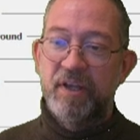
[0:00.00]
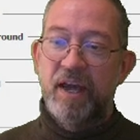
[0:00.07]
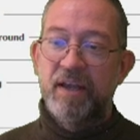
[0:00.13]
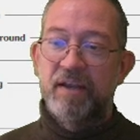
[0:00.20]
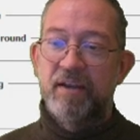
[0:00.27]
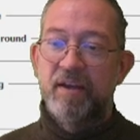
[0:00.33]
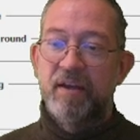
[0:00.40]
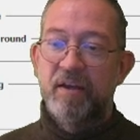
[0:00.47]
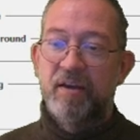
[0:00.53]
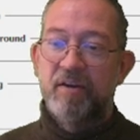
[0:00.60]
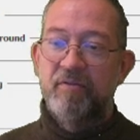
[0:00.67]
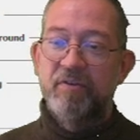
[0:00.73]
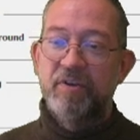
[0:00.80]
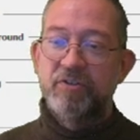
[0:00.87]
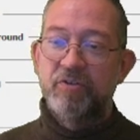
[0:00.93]
that
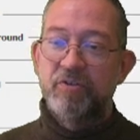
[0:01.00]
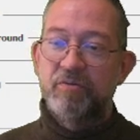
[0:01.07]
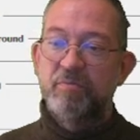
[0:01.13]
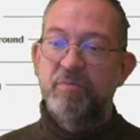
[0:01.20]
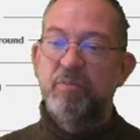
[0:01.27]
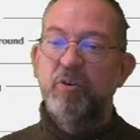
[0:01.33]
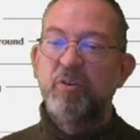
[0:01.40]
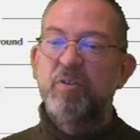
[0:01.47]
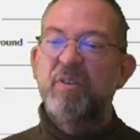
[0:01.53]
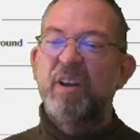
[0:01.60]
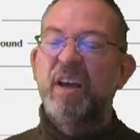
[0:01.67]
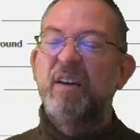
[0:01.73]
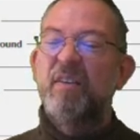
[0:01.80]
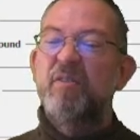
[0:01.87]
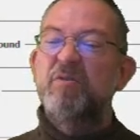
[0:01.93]
we shouldn't put
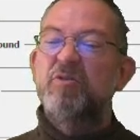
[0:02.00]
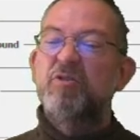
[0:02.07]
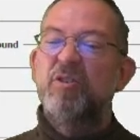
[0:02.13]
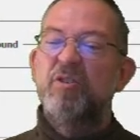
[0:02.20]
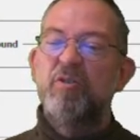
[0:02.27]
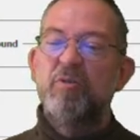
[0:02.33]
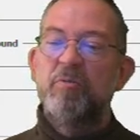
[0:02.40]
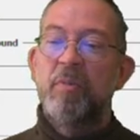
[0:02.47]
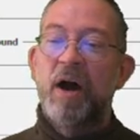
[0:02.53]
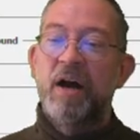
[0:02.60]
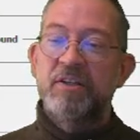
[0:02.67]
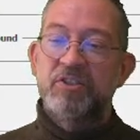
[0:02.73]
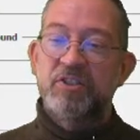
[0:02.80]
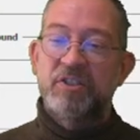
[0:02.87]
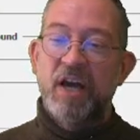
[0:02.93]
too
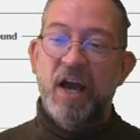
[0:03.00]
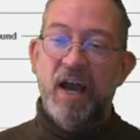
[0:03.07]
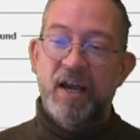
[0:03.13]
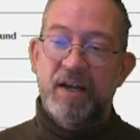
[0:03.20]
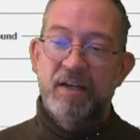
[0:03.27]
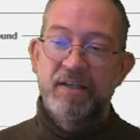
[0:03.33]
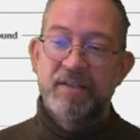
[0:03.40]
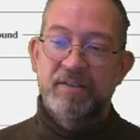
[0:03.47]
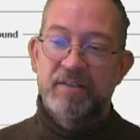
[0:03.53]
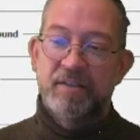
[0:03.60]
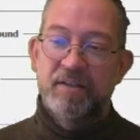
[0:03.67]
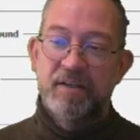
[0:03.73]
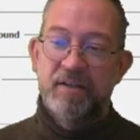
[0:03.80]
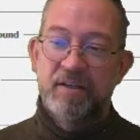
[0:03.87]
much darkness.